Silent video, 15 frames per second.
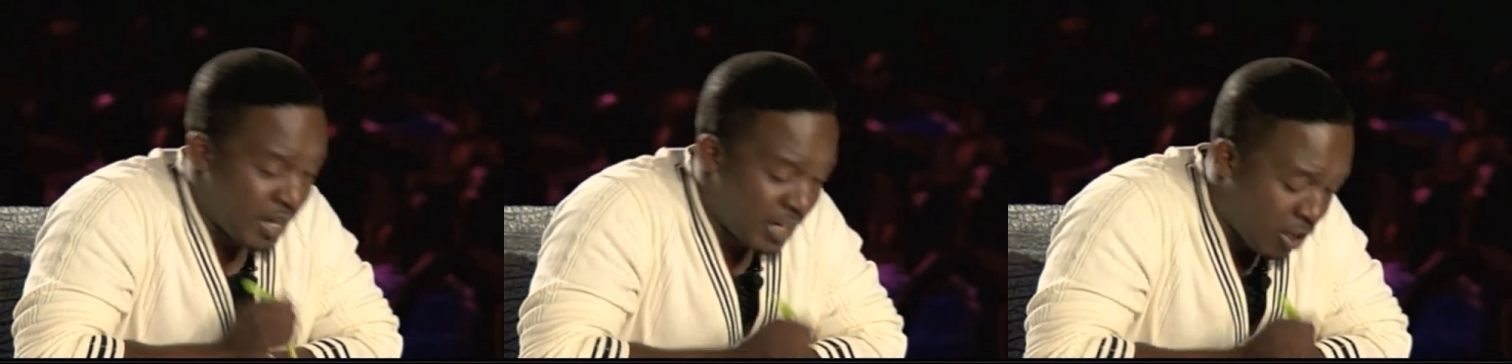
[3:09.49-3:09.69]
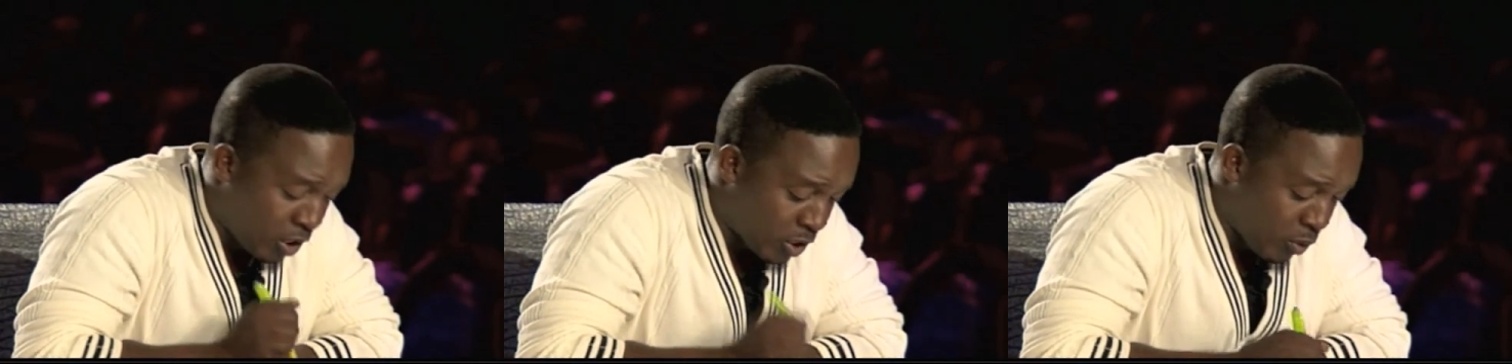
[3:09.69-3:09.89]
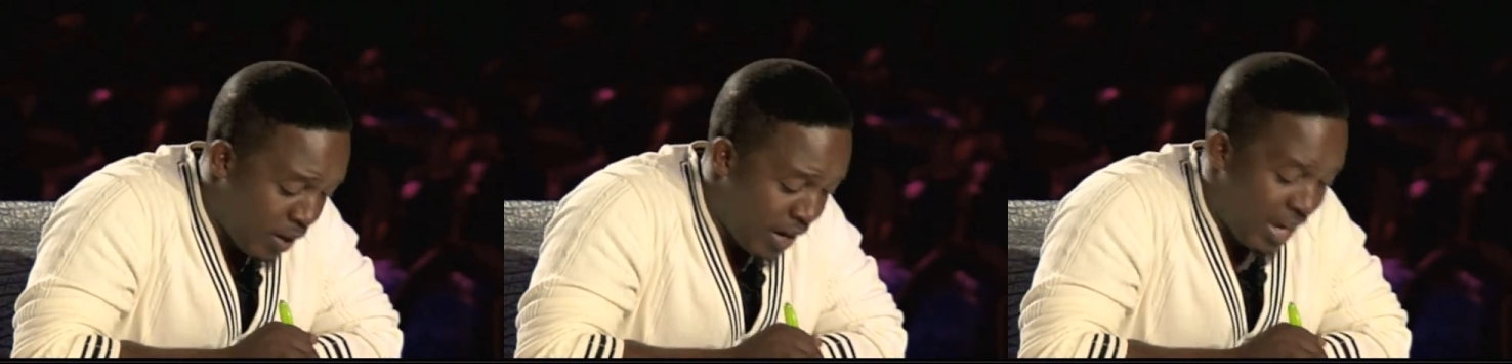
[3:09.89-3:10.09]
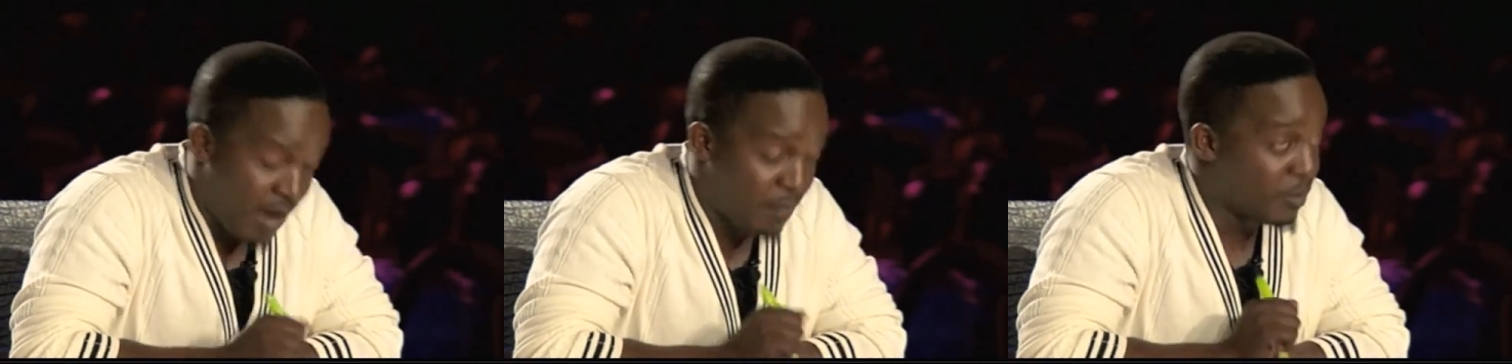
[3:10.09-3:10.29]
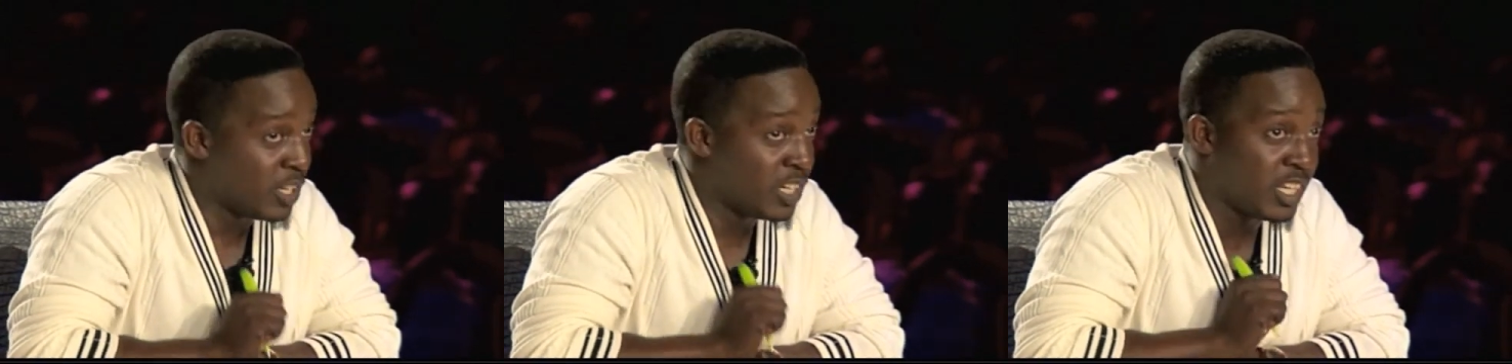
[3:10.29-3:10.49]
made it all the way
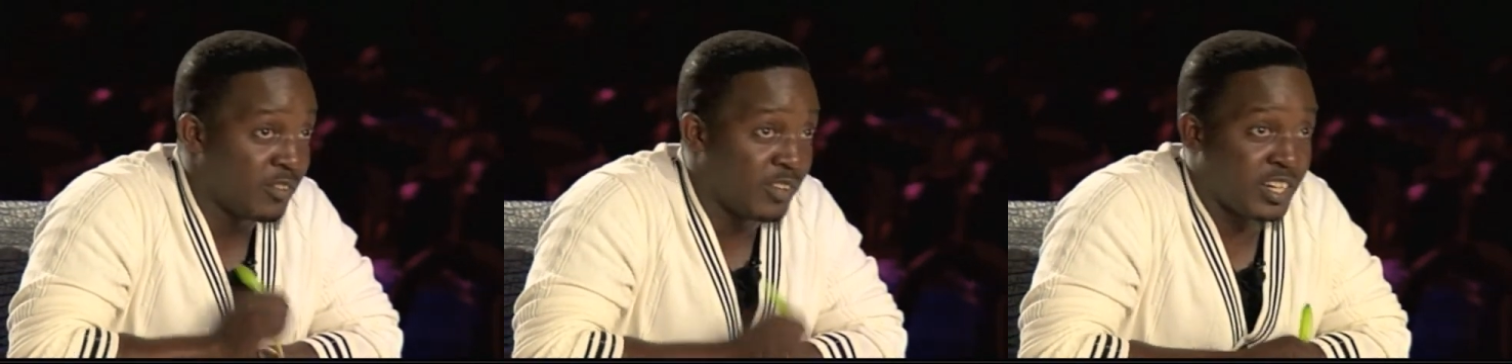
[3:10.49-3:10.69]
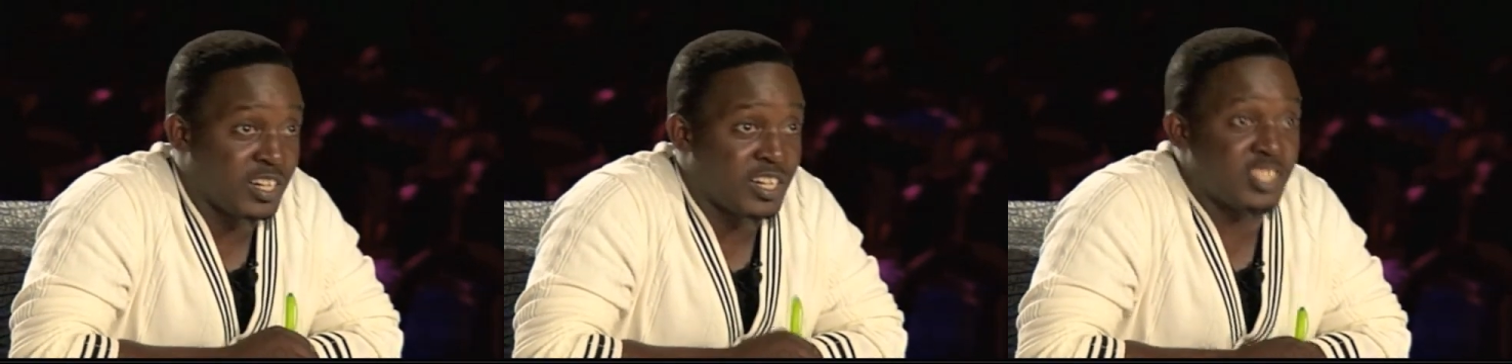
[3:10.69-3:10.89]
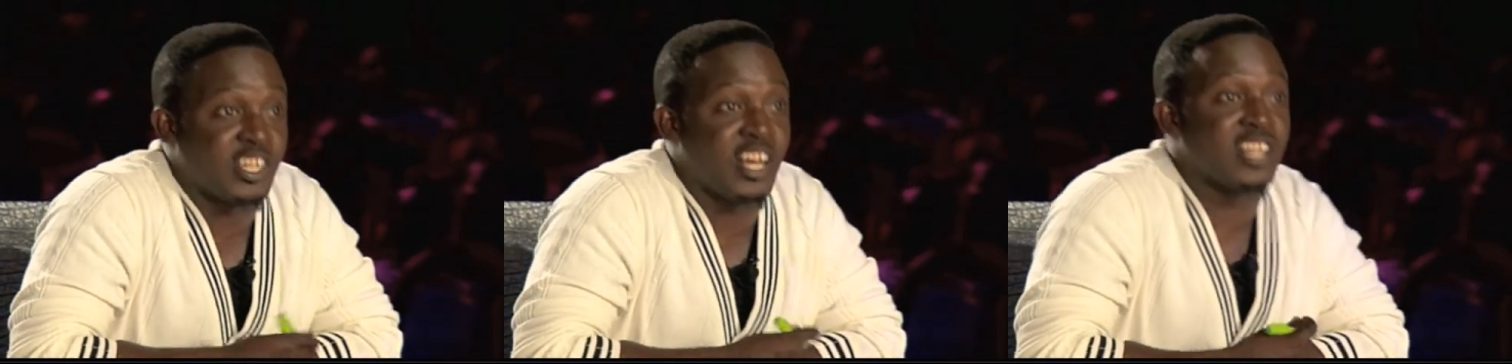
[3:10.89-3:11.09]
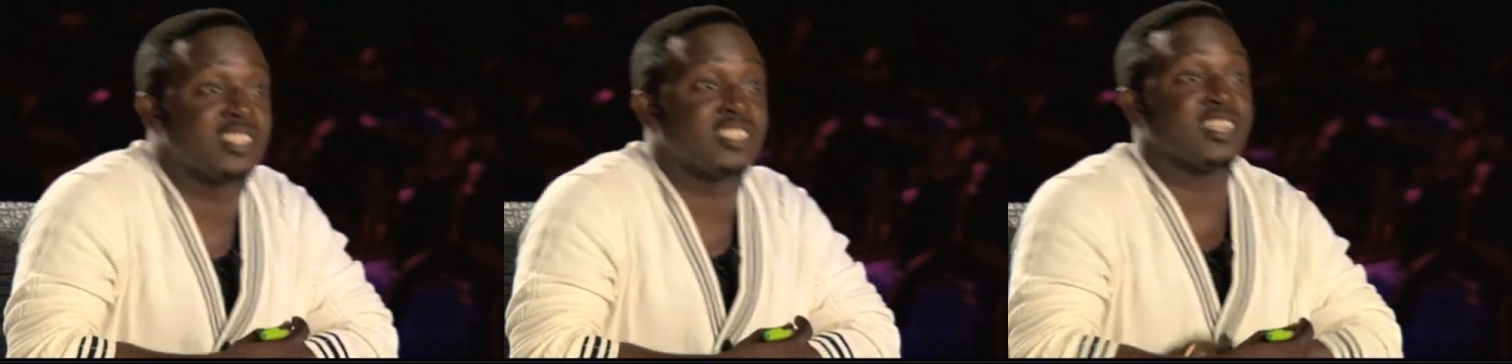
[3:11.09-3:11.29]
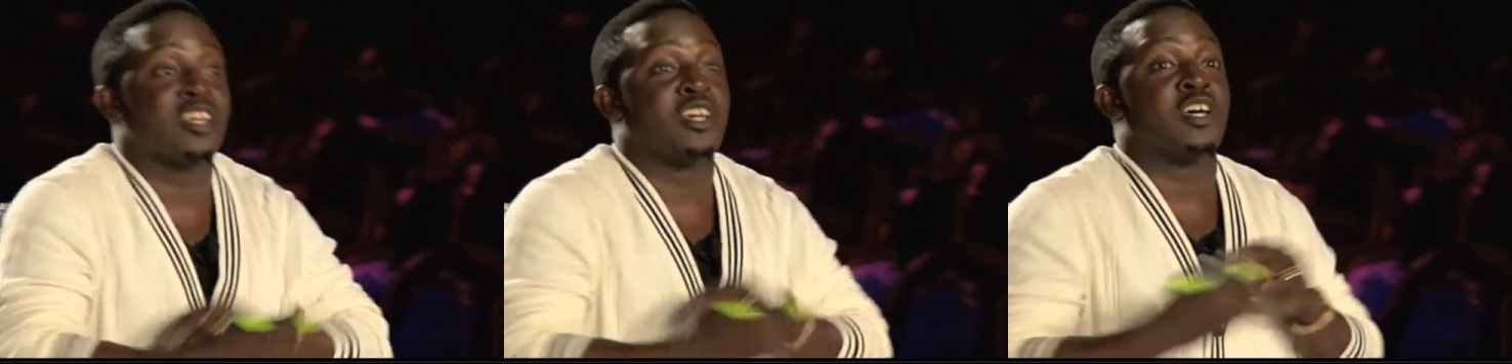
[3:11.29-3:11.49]
here. I'm going to give you another
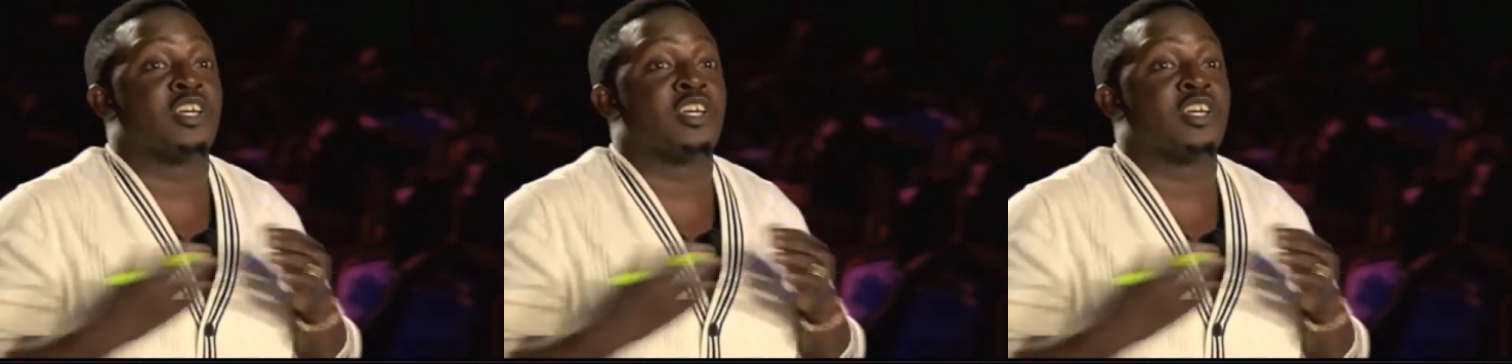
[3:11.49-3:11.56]
chance.